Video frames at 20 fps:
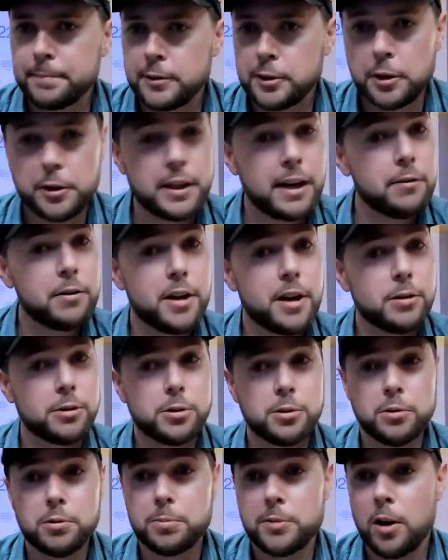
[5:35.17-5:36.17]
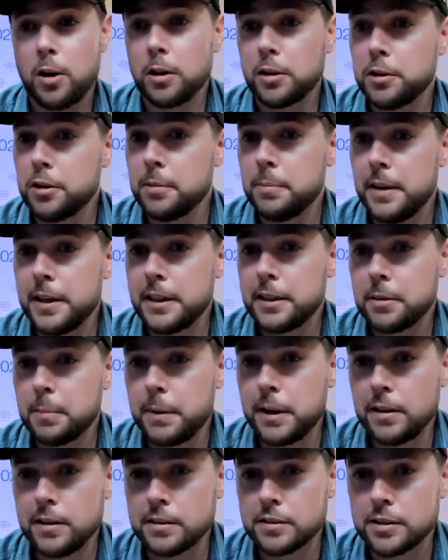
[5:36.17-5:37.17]
So you never know. Snoop Dogg could make an
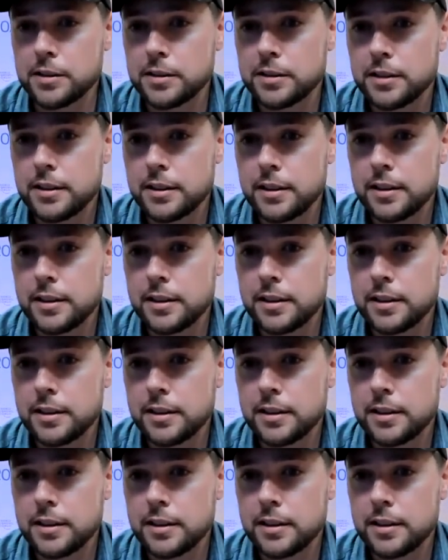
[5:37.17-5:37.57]
appearance.